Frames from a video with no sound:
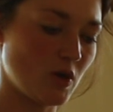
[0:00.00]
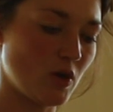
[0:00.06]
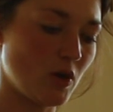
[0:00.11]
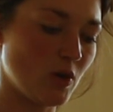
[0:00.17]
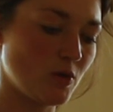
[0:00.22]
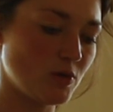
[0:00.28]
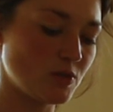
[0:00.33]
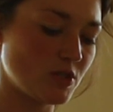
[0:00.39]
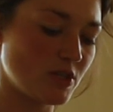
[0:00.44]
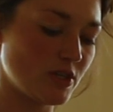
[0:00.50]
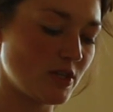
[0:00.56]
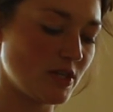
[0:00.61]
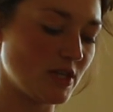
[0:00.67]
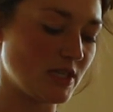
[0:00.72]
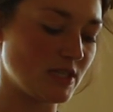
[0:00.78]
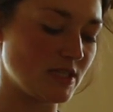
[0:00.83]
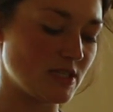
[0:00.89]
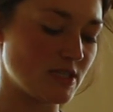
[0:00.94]
holder
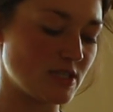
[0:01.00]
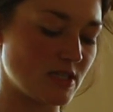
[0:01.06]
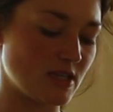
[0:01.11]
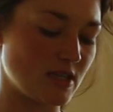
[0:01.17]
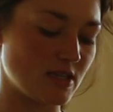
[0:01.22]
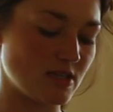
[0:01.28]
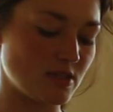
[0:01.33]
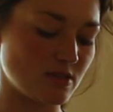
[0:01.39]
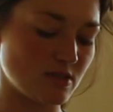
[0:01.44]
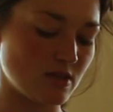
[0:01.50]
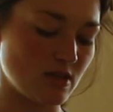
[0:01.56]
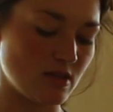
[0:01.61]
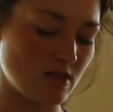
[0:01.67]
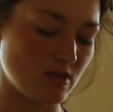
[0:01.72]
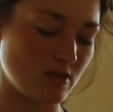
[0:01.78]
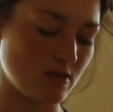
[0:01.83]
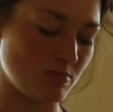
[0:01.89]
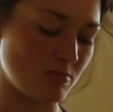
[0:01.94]
instead,
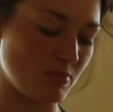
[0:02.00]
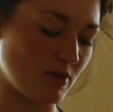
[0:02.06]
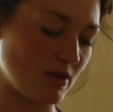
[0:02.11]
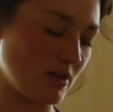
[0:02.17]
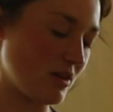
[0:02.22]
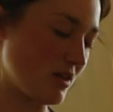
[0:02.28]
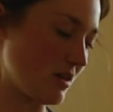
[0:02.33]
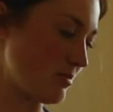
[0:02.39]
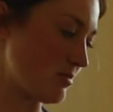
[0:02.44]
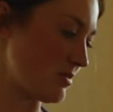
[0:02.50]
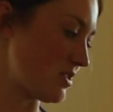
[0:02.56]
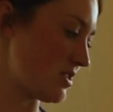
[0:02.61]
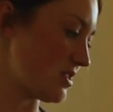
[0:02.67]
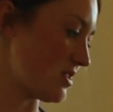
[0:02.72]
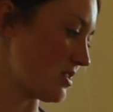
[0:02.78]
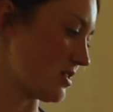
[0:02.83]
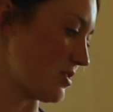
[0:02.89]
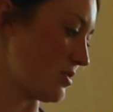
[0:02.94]
but I'm
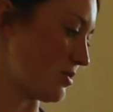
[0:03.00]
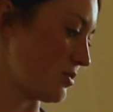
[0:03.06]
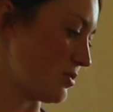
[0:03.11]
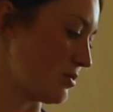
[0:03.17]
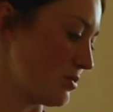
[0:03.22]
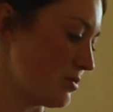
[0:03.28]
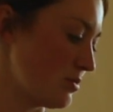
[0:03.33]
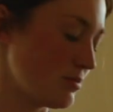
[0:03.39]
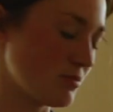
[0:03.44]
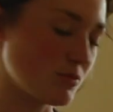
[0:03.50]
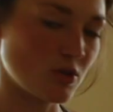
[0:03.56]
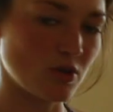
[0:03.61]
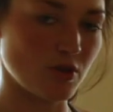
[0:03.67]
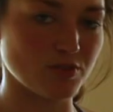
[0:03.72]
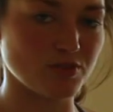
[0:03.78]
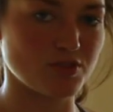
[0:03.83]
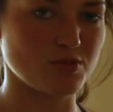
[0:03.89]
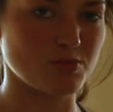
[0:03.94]
still
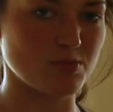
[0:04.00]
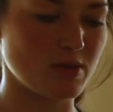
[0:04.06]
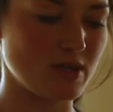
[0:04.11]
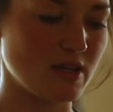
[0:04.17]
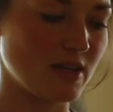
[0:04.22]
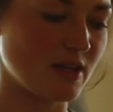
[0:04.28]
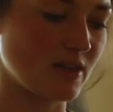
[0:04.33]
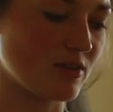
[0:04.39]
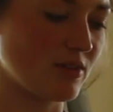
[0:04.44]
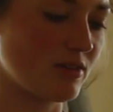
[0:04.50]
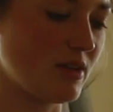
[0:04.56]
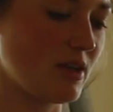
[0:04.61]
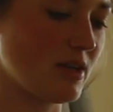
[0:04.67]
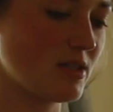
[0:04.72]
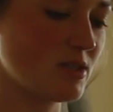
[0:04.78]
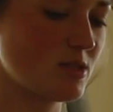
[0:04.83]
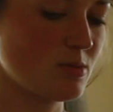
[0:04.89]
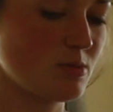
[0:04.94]
contemplating on
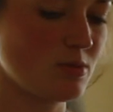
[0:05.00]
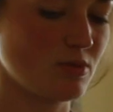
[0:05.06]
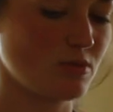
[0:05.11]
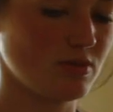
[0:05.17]
that, to be